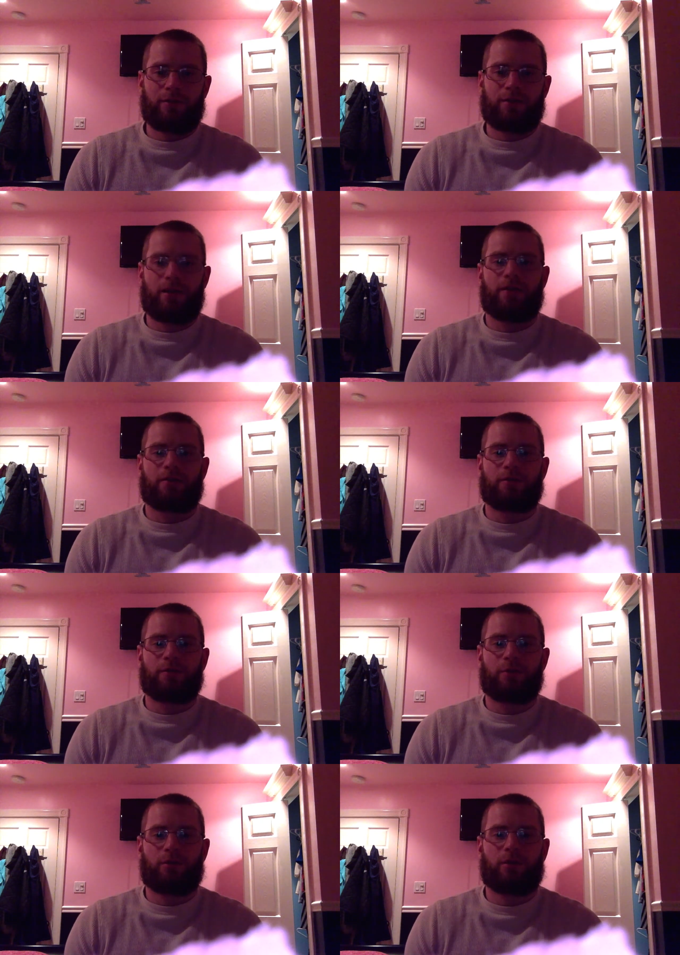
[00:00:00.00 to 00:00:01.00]
Detection of
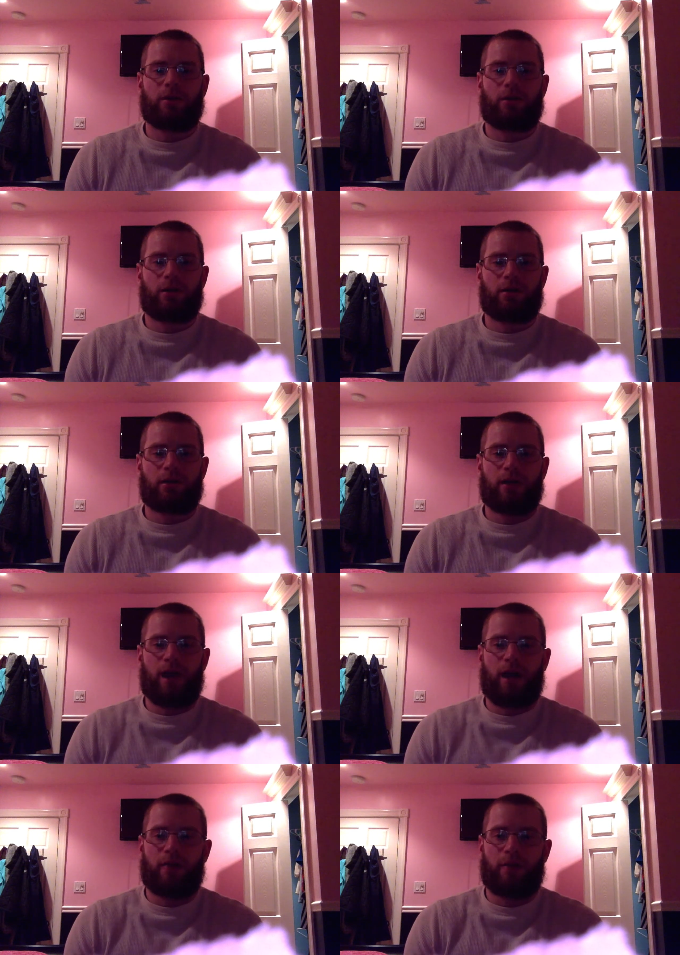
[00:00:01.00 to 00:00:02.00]
Coronary Artery
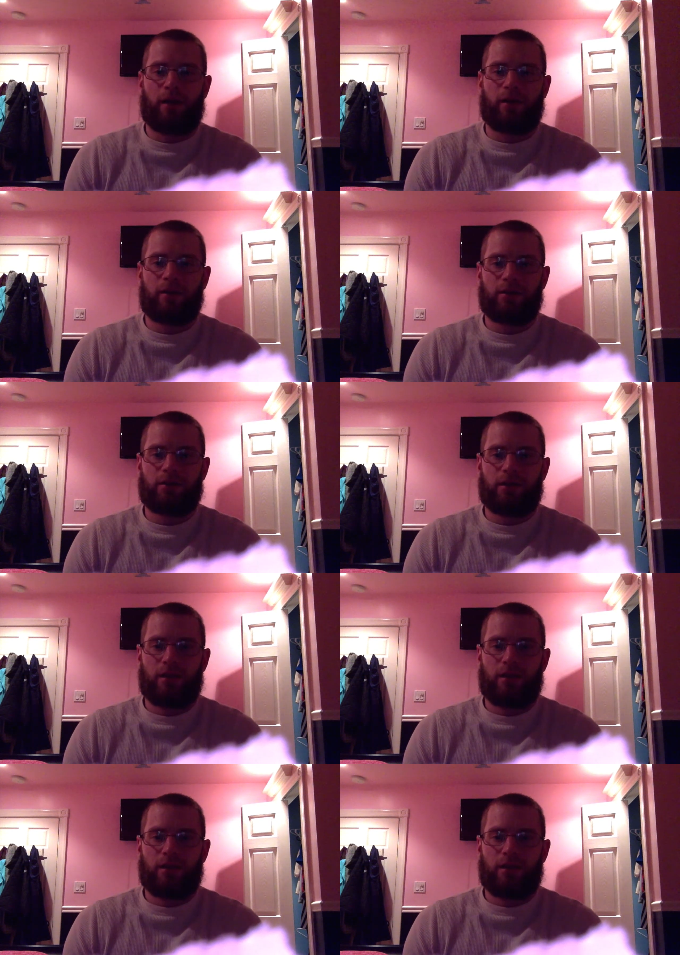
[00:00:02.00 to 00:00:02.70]
Abnormalities